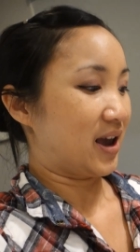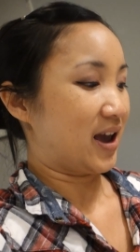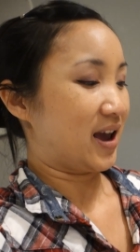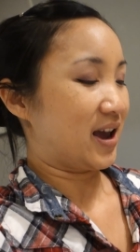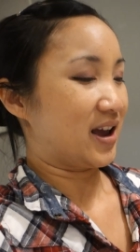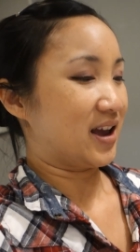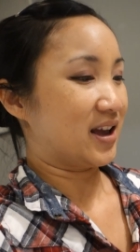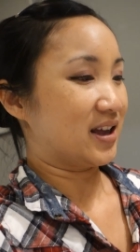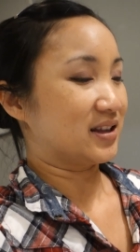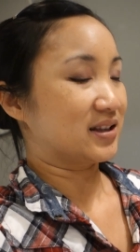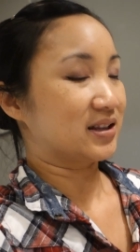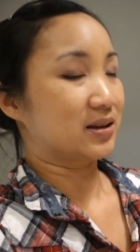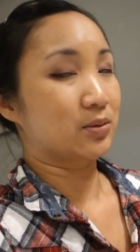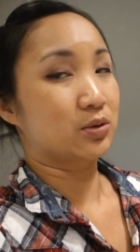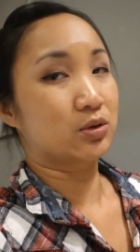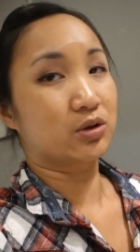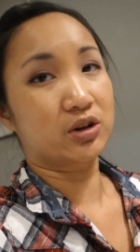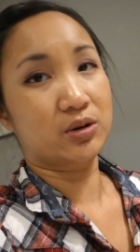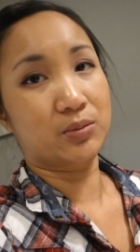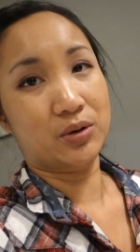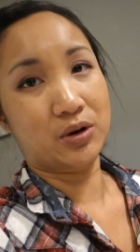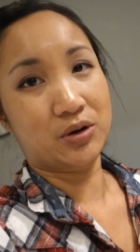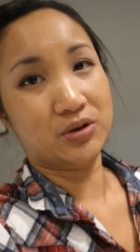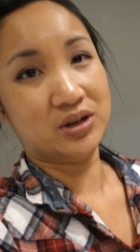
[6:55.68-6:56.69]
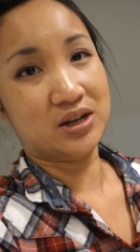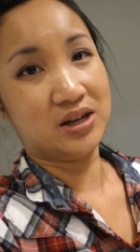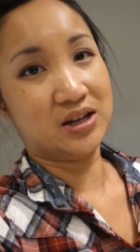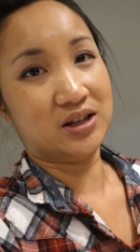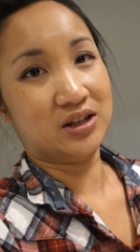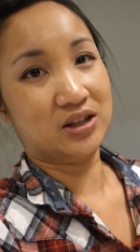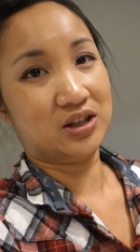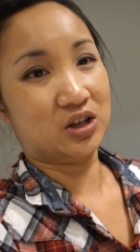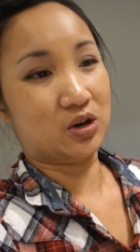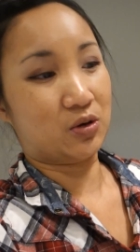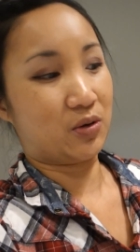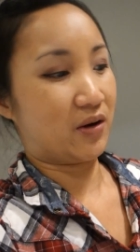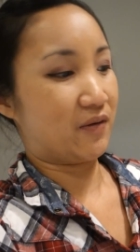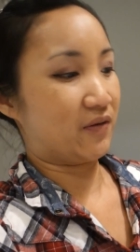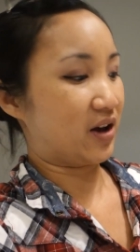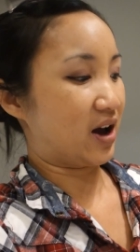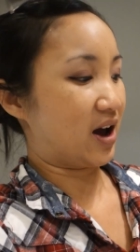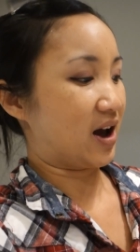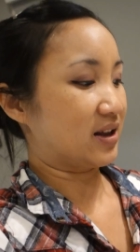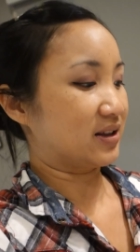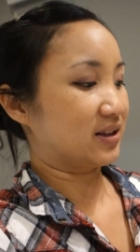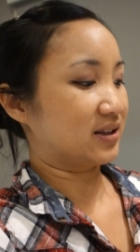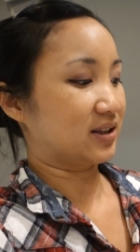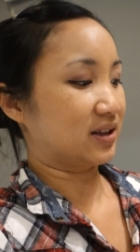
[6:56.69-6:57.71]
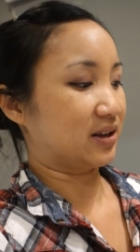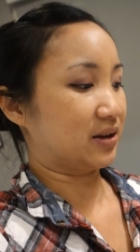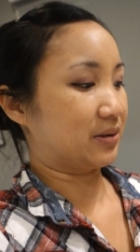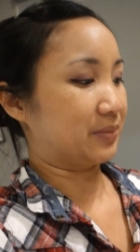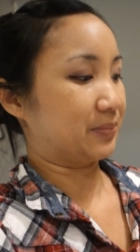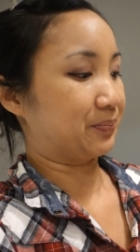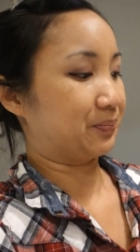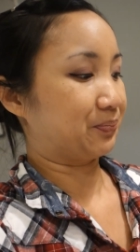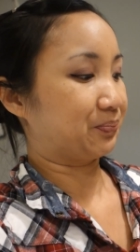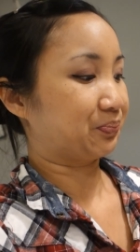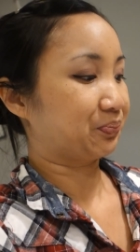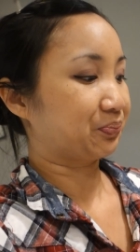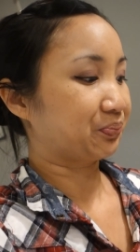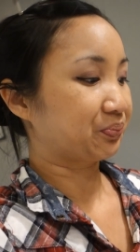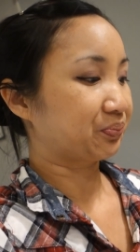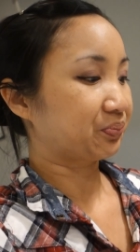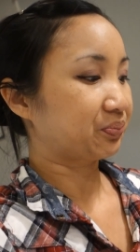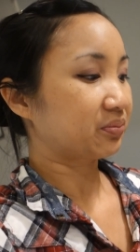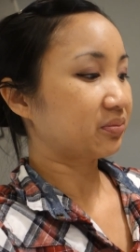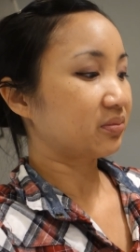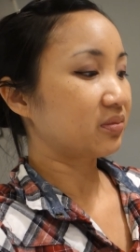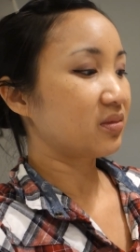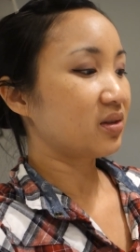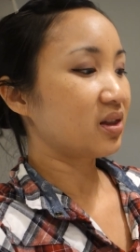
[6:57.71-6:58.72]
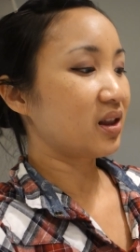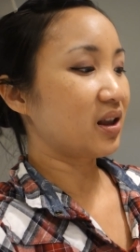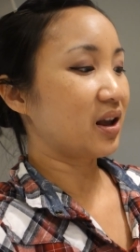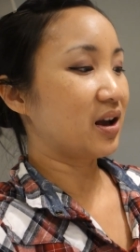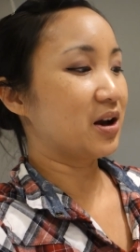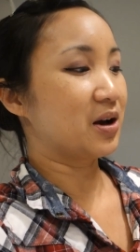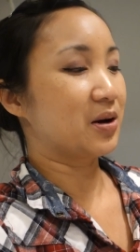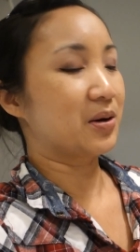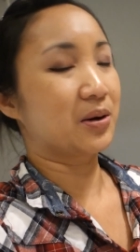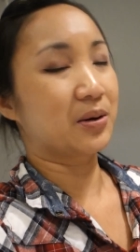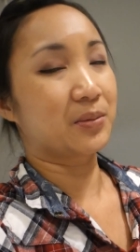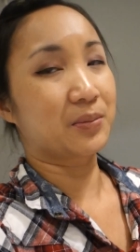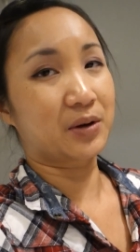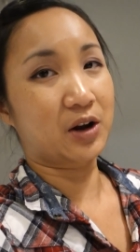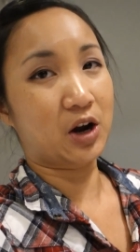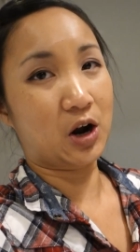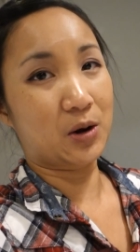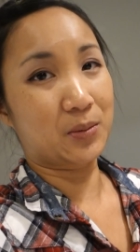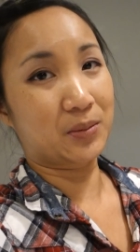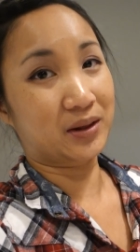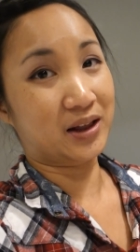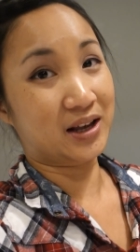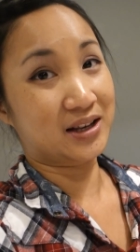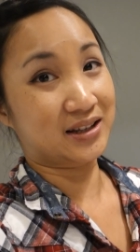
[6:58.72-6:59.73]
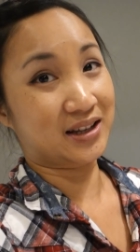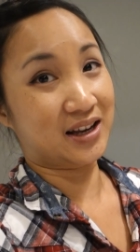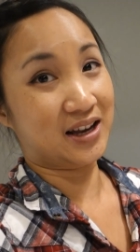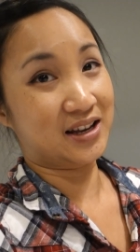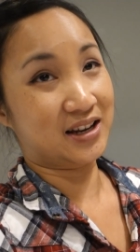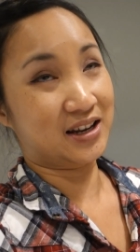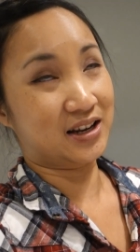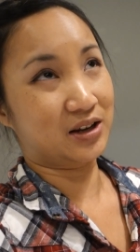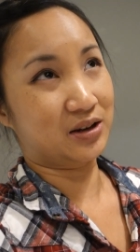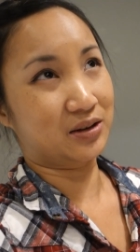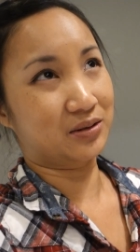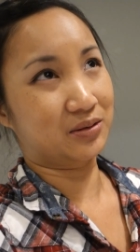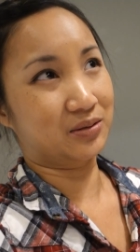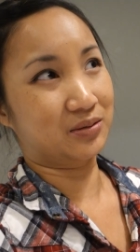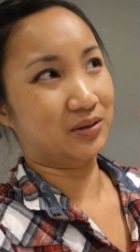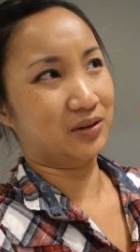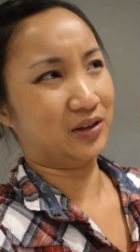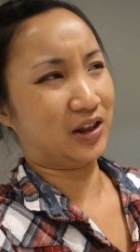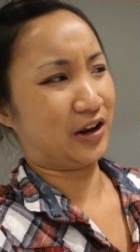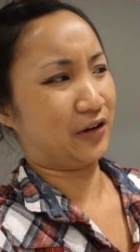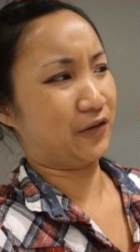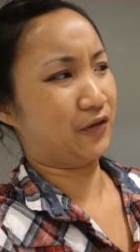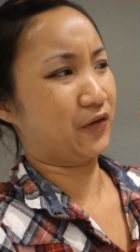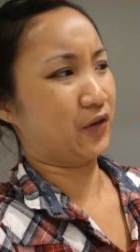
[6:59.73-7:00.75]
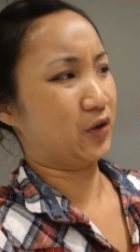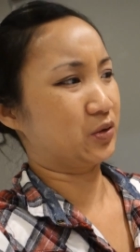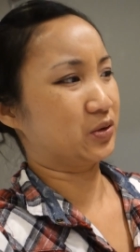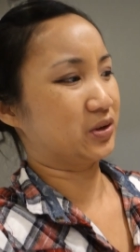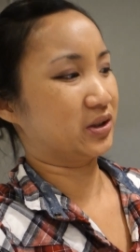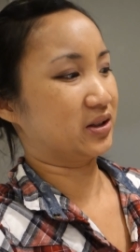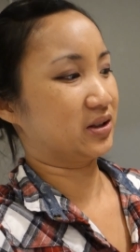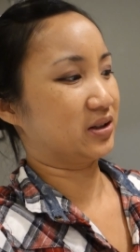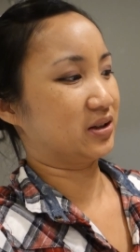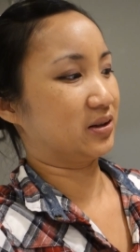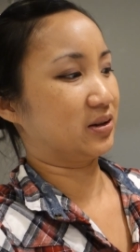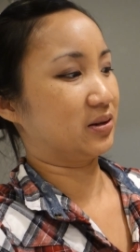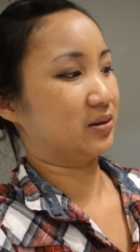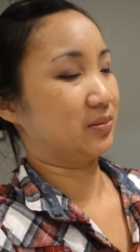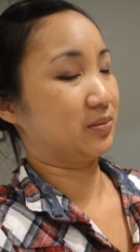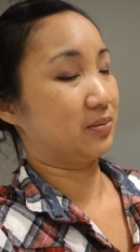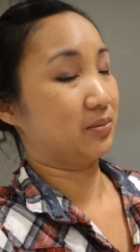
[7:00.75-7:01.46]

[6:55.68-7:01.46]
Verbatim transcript: and some sort of protein. So I've got some um, caramelized onion, like frozen